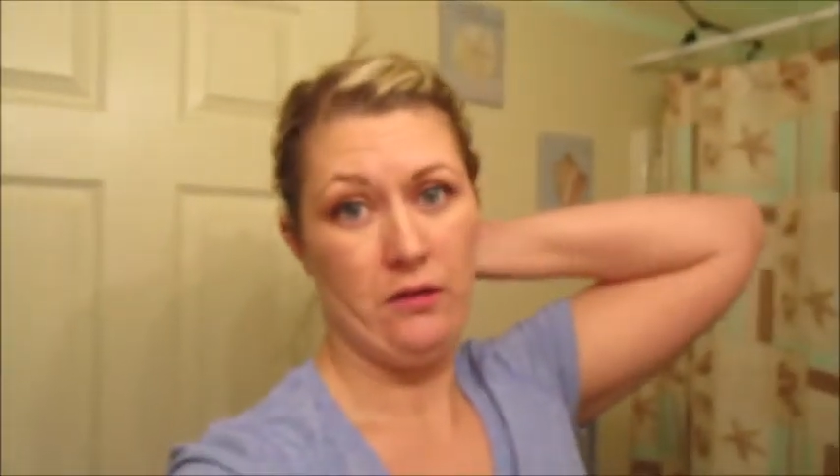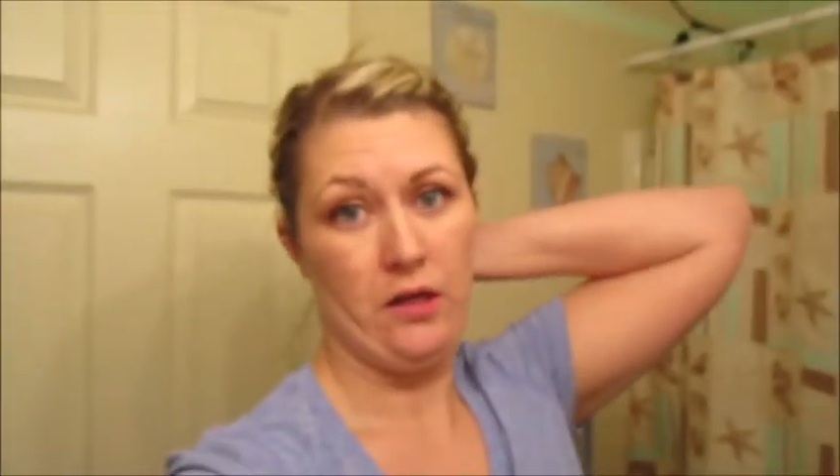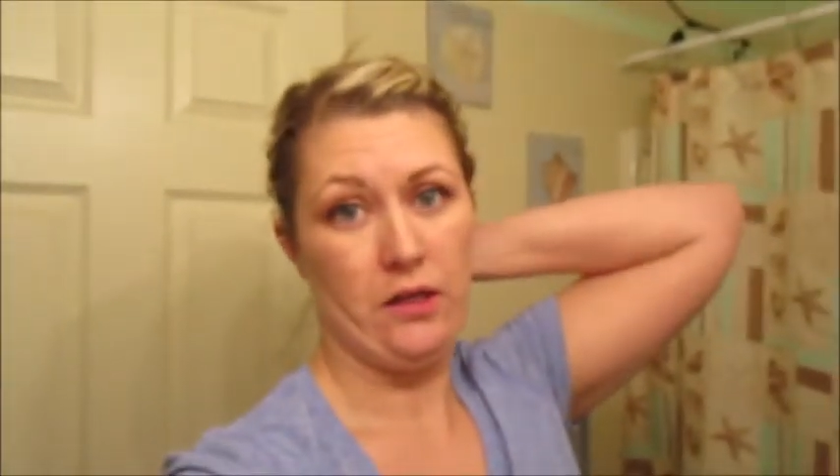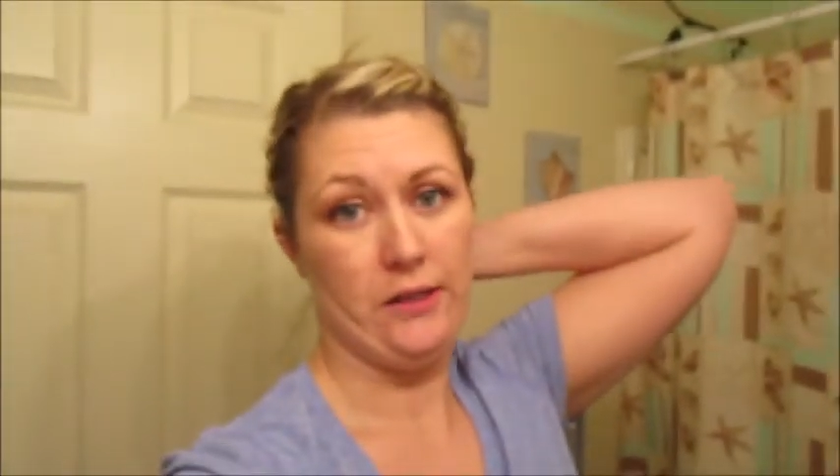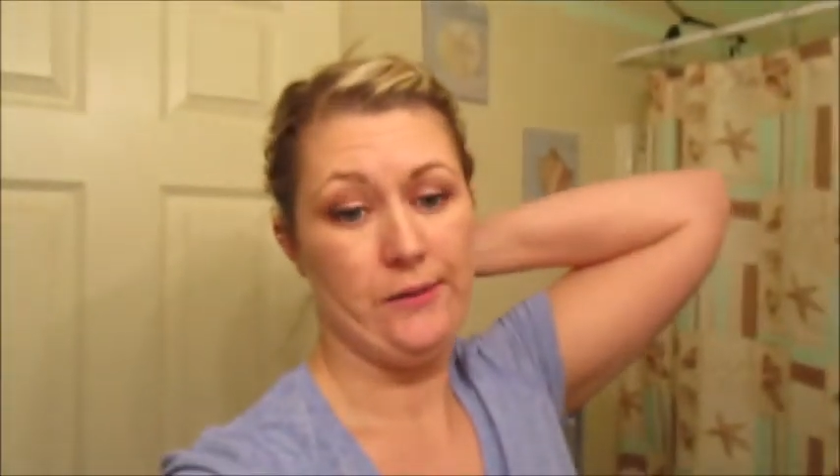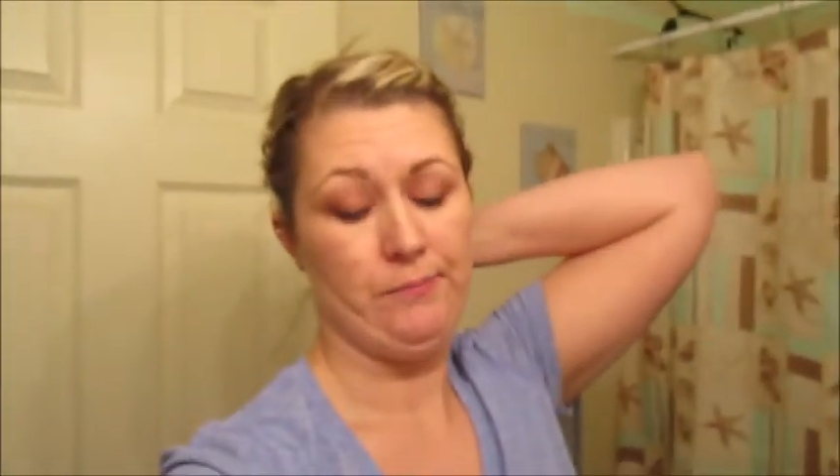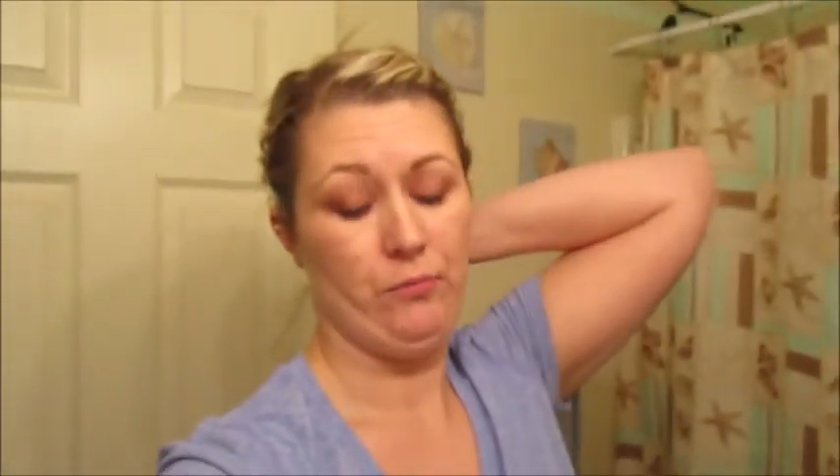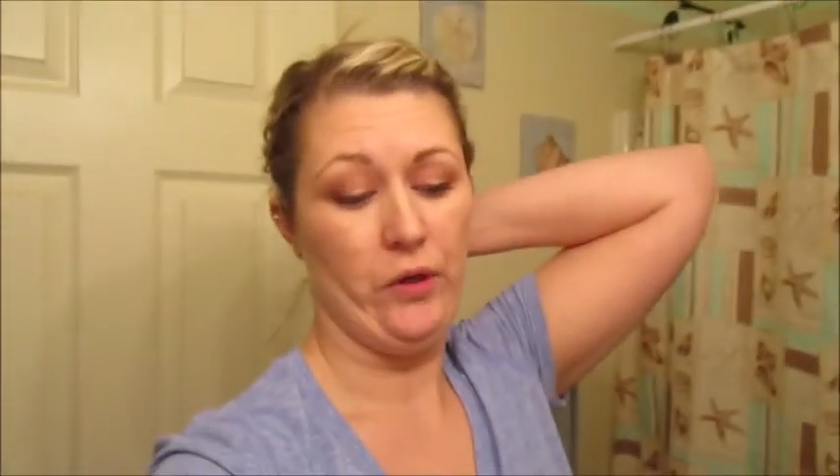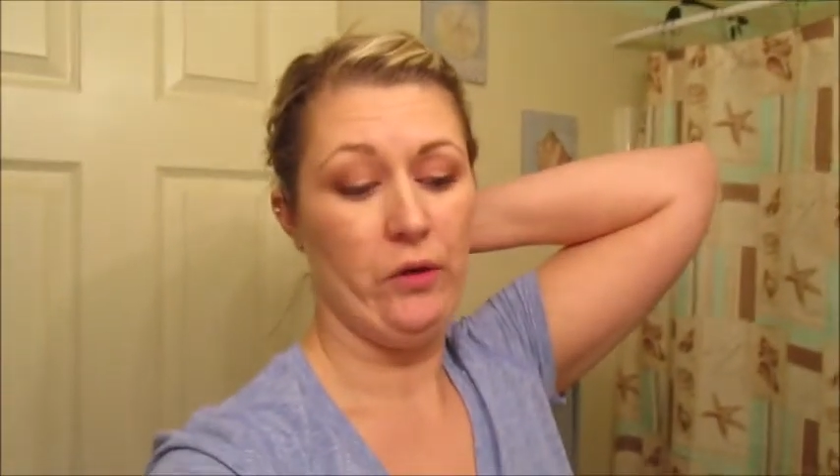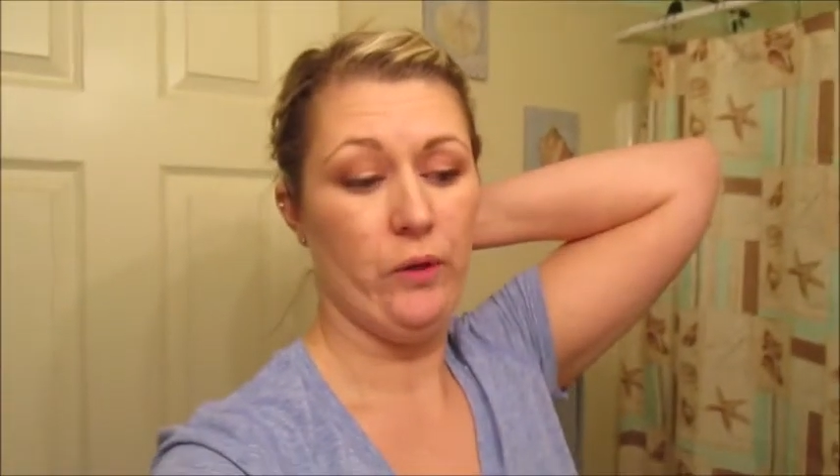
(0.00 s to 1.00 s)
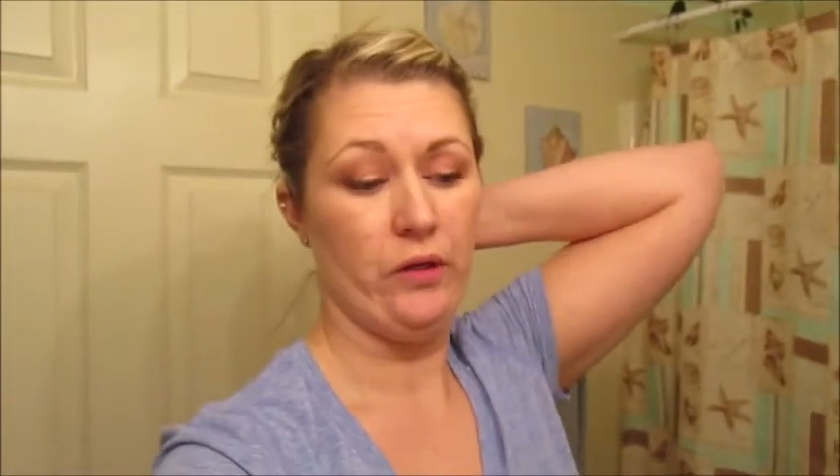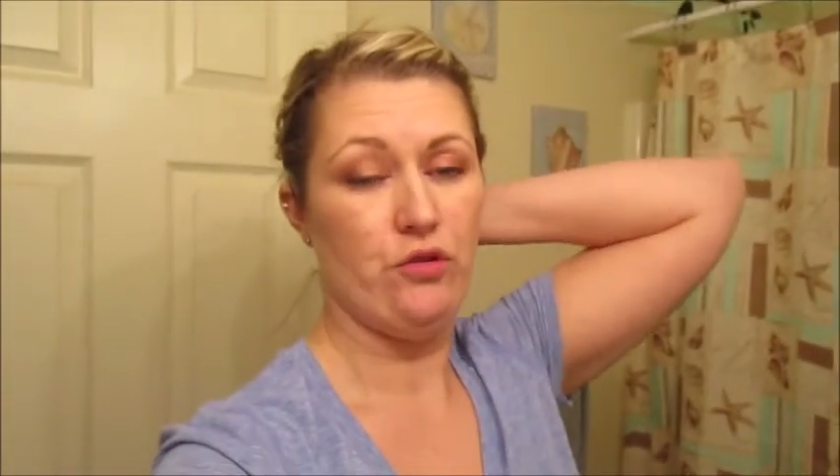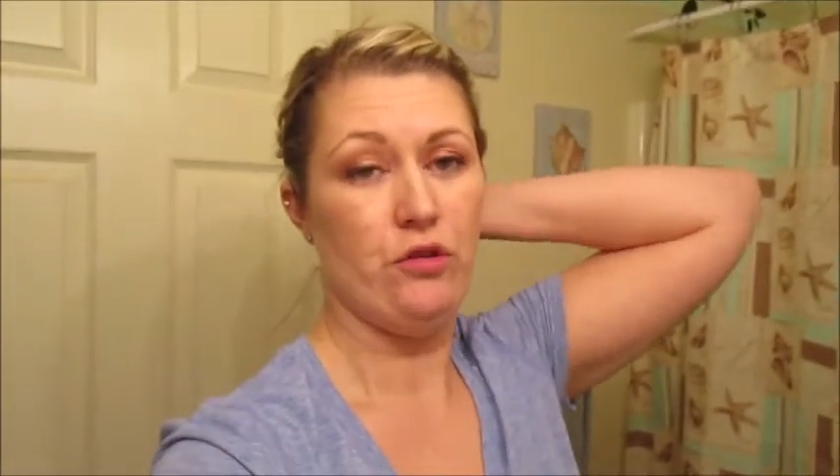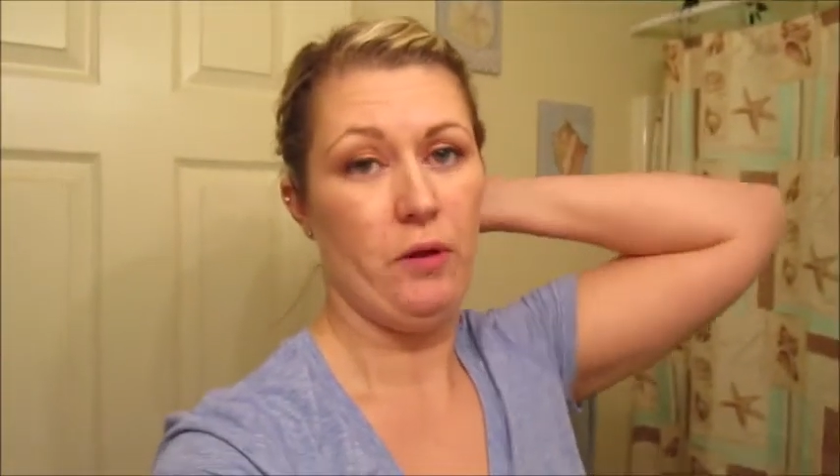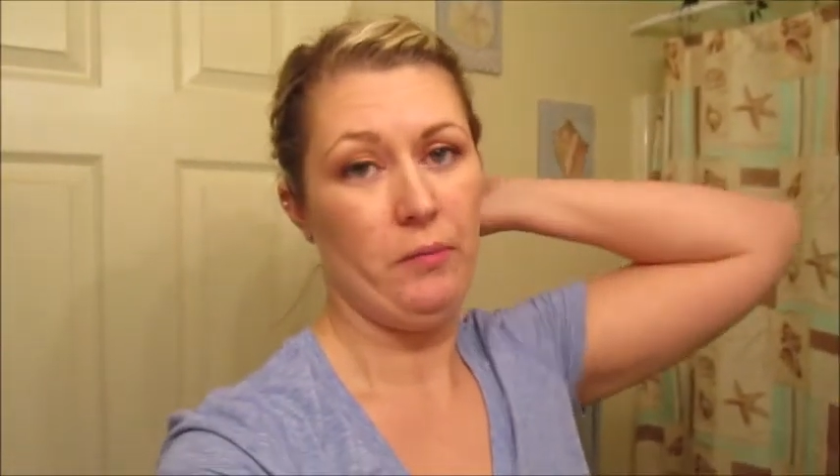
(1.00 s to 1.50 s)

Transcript: Um, we went to my